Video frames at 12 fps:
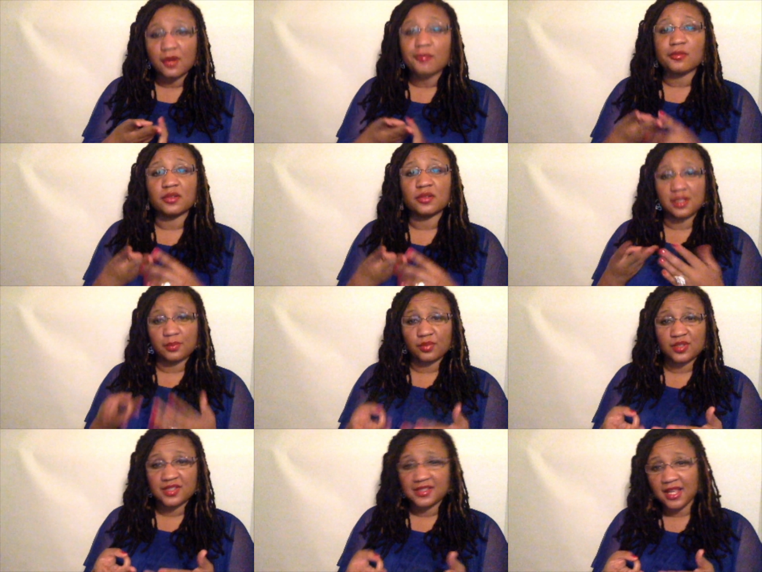really
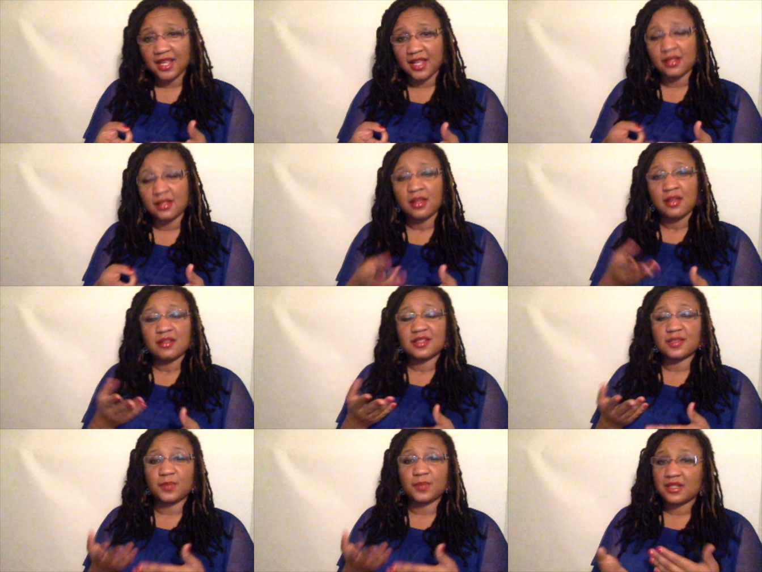appreciate
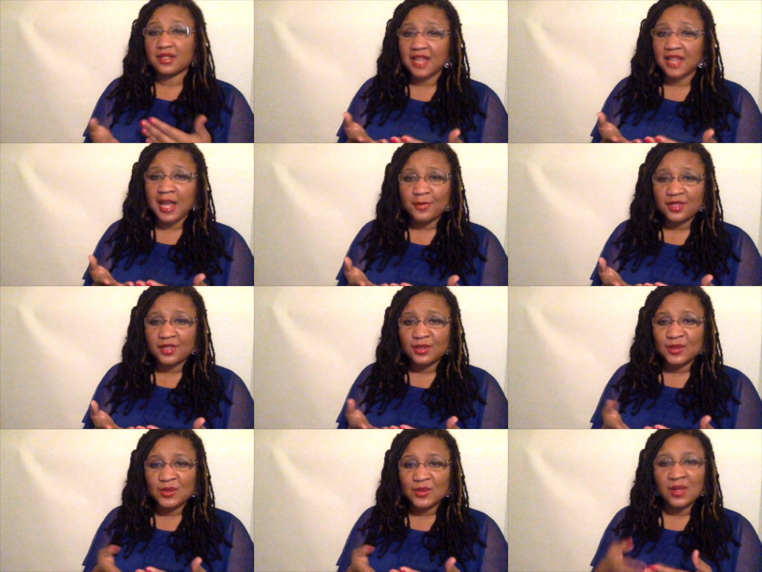spending time with
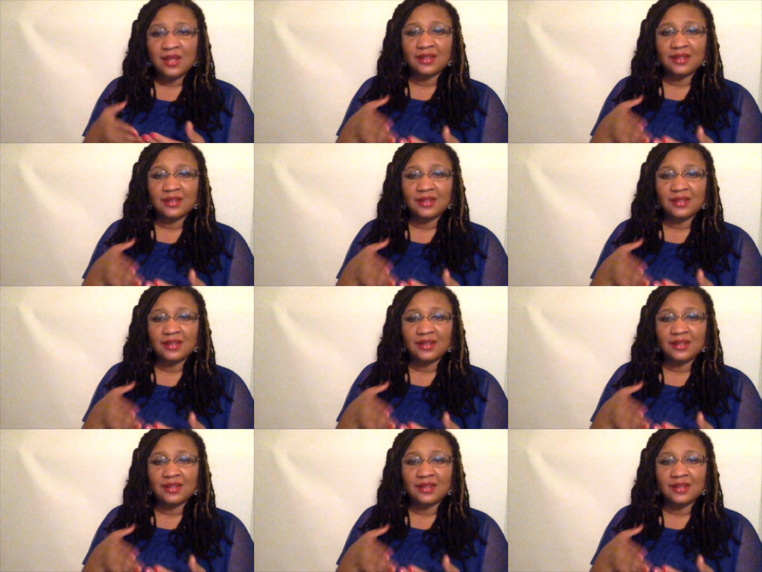you,